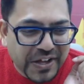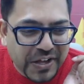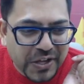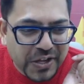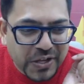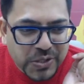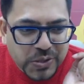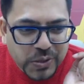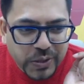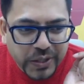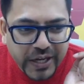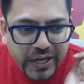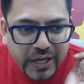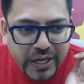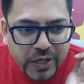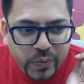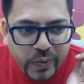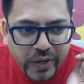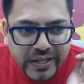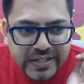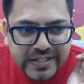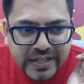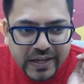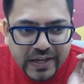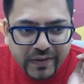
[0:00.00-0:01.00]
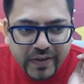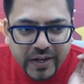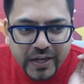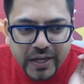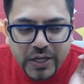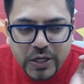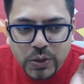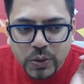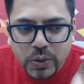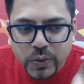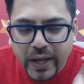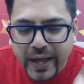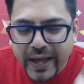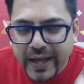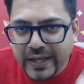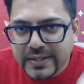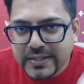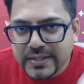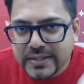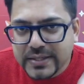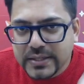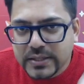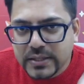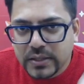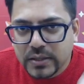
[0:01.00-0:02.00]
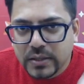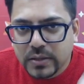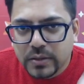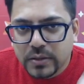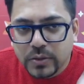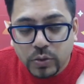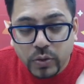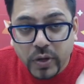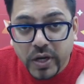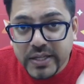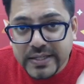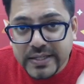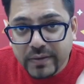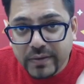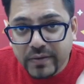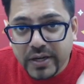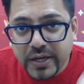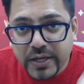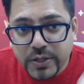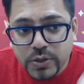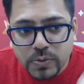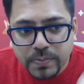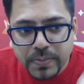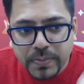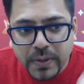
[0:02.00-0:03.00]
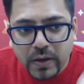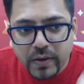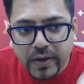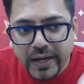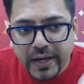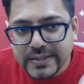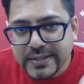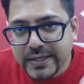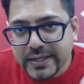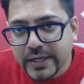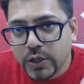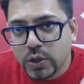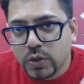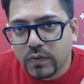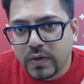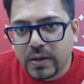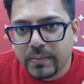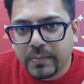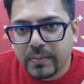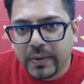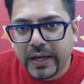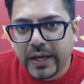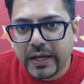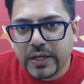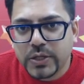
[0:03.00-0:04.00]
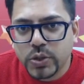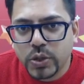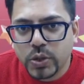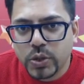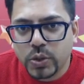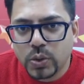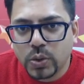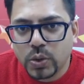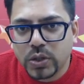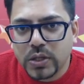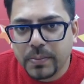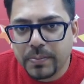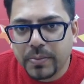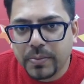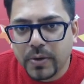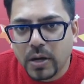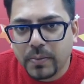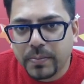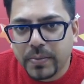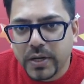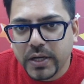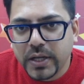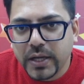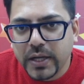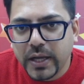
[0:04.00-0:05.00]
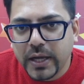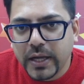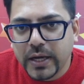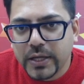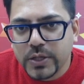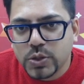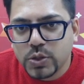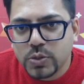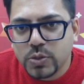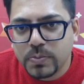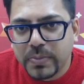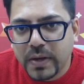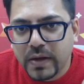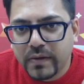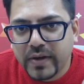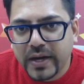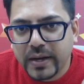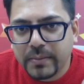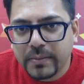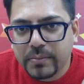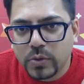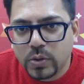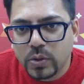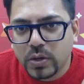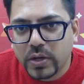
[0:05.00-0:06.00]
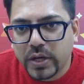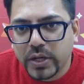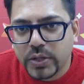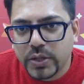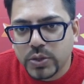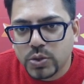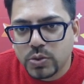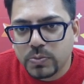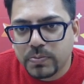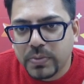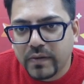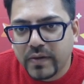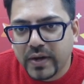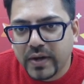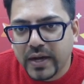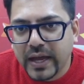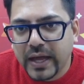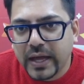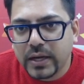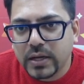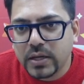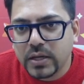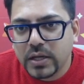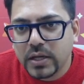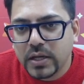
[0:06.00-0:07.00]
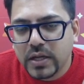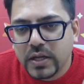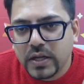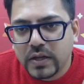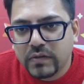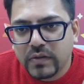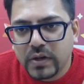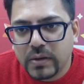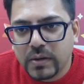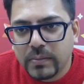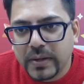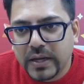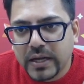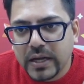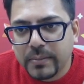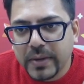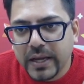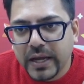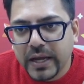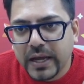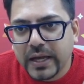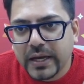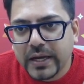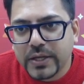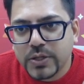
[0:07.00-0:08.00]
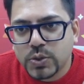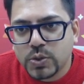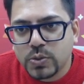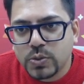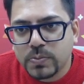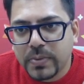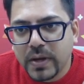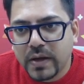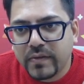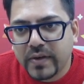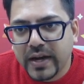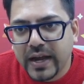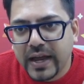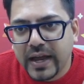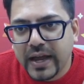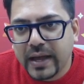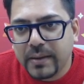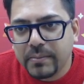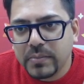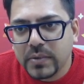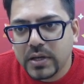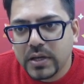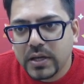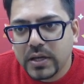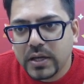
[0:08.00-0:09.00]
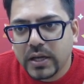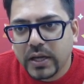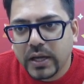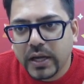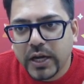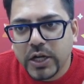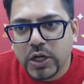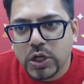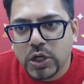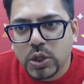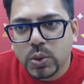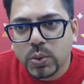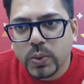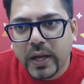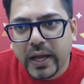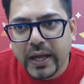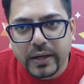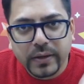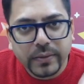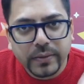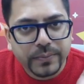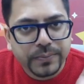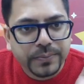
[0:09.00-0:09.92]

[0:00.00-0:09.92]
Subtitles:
So here 27 into x, 27 raised to power x into 1 by x. So you know the property a raised to power m whole raised to power n will become a raised to power m into n.